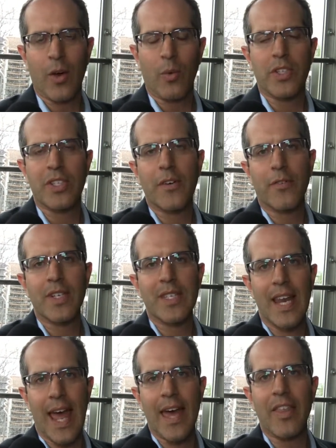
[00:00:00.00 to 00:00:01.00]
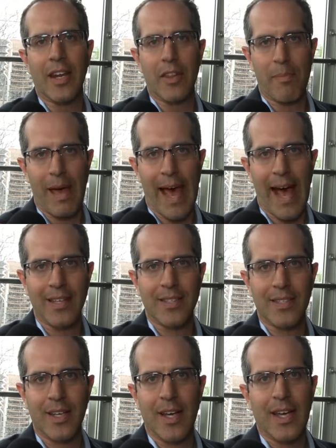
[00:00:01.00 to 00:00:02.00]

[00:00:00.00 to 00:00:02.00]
What's different today than in the past